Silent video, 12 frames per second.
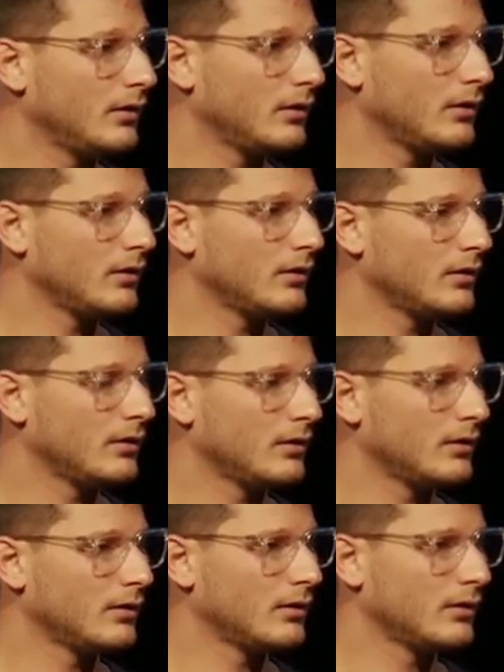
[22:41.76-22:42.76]

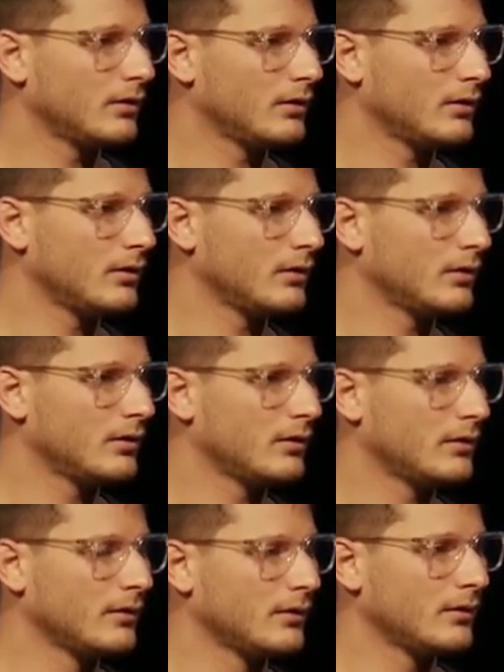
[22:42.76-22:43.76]

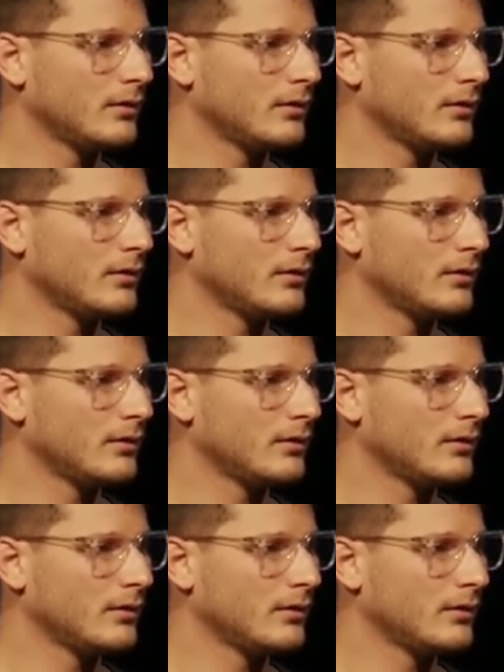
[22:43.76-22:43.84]
(no one is talking)